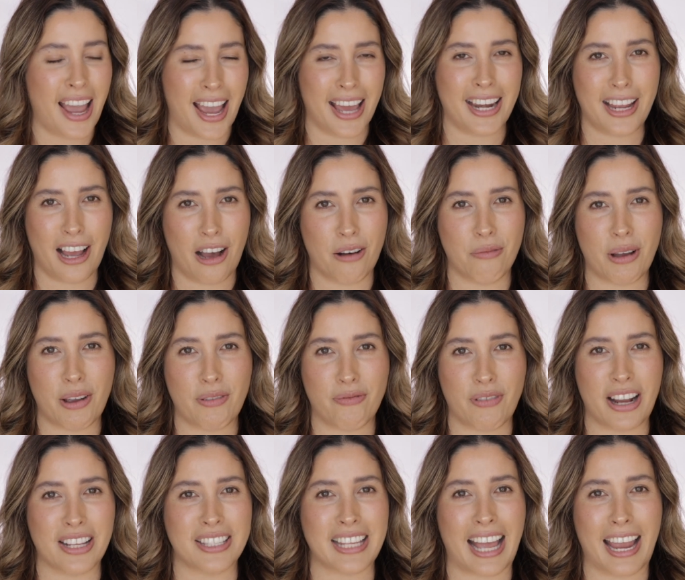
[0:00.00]
Anyhow, my
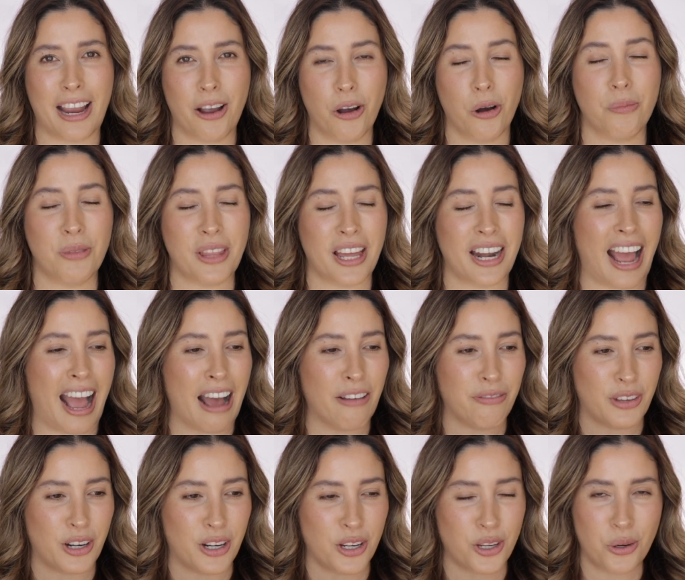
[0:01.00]
friends, I hope that
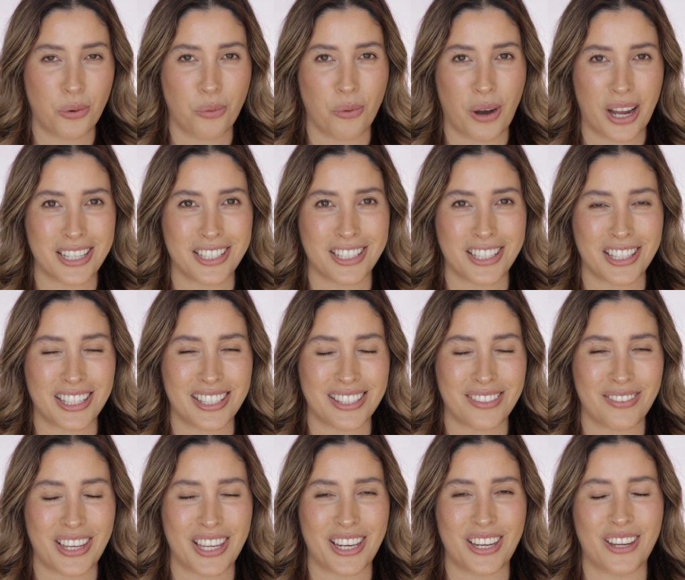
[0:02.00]
after you watch this
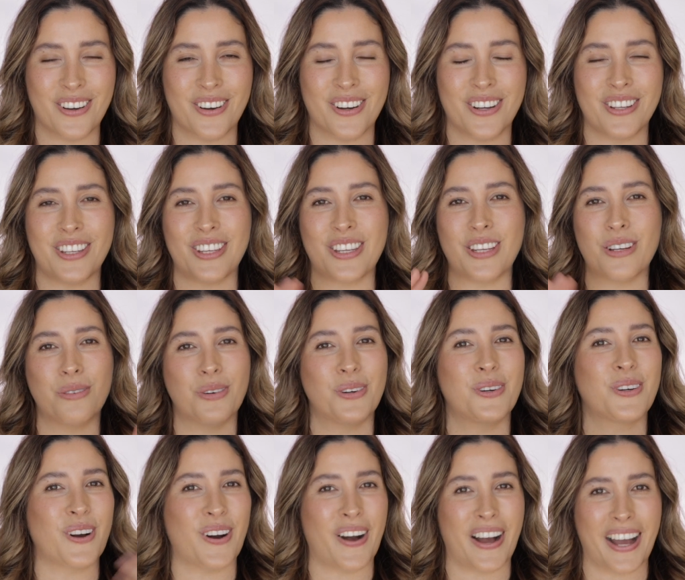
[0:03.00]
video, you
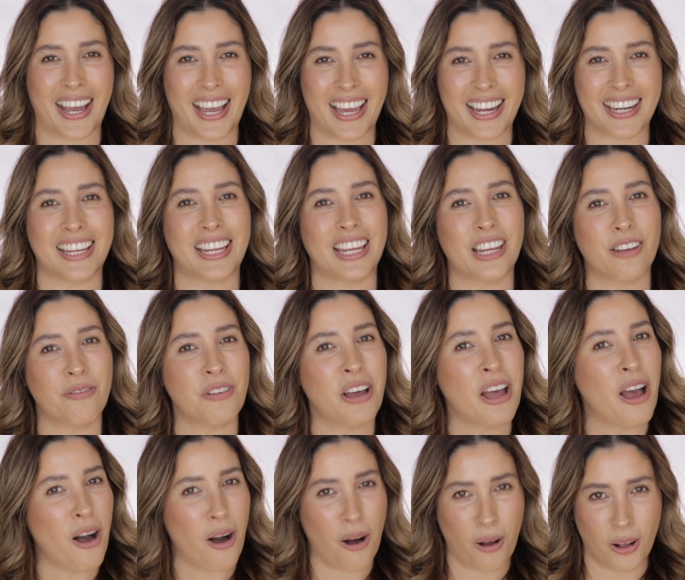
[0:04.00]
will go ahead give
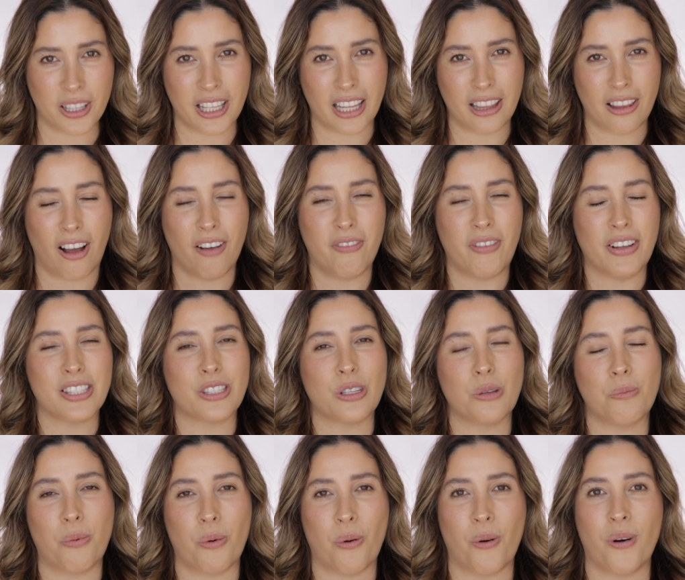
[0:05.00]
all the love and
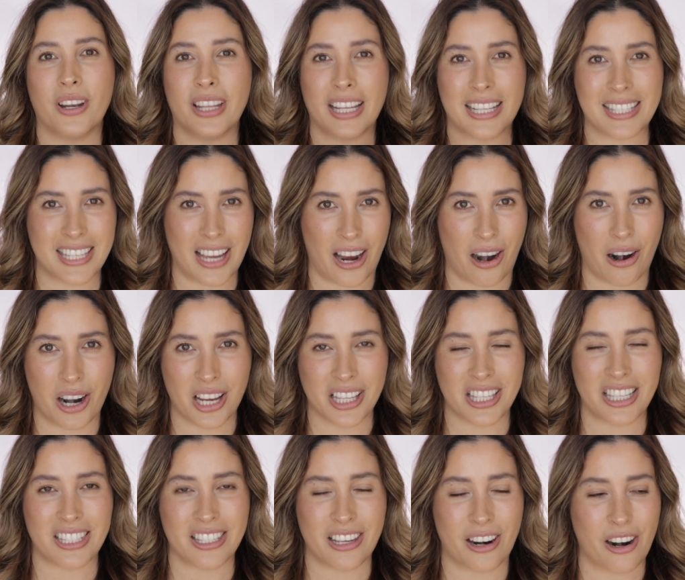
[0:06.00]
support that Tara
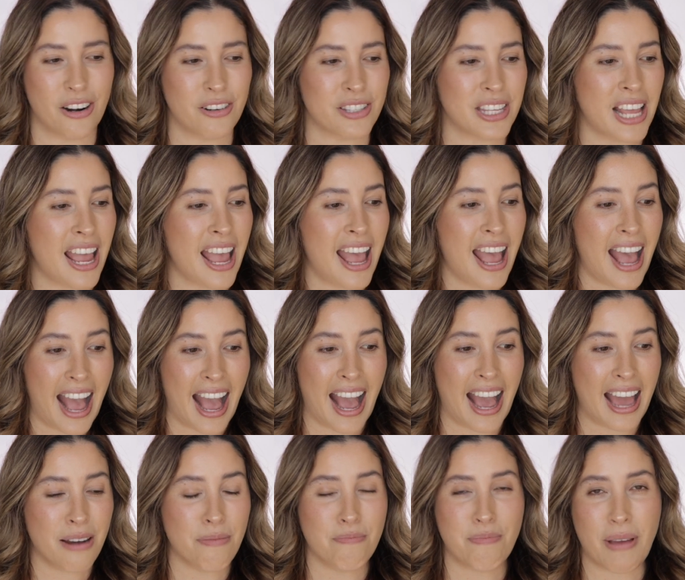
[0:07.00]
deserves.
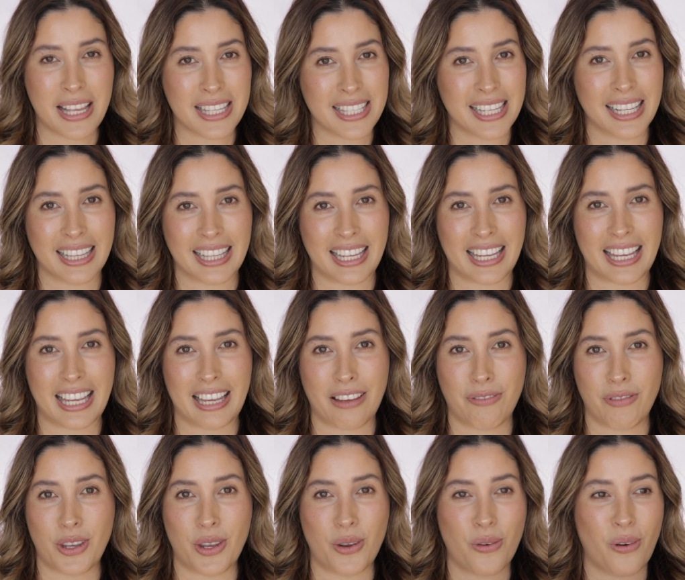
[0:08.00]
And basically,
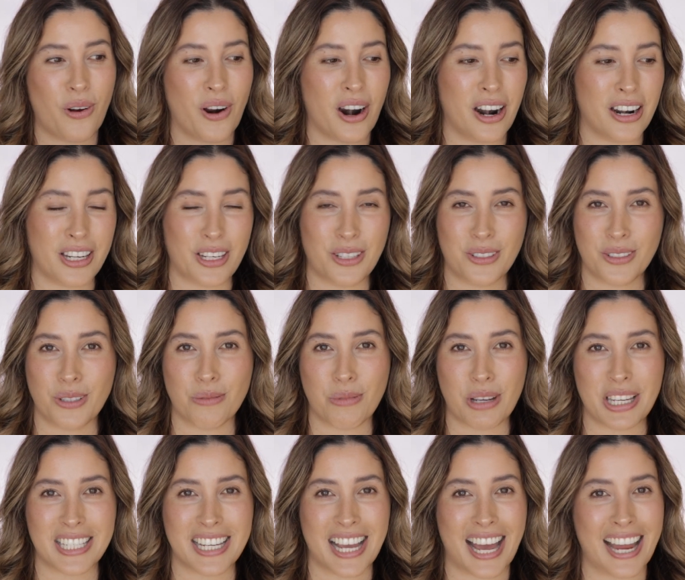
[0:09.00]
if you are new to
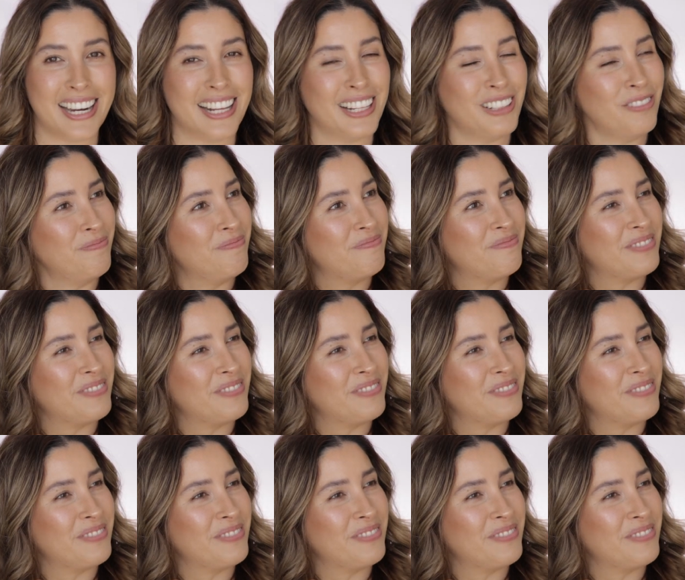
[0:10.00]
my channel,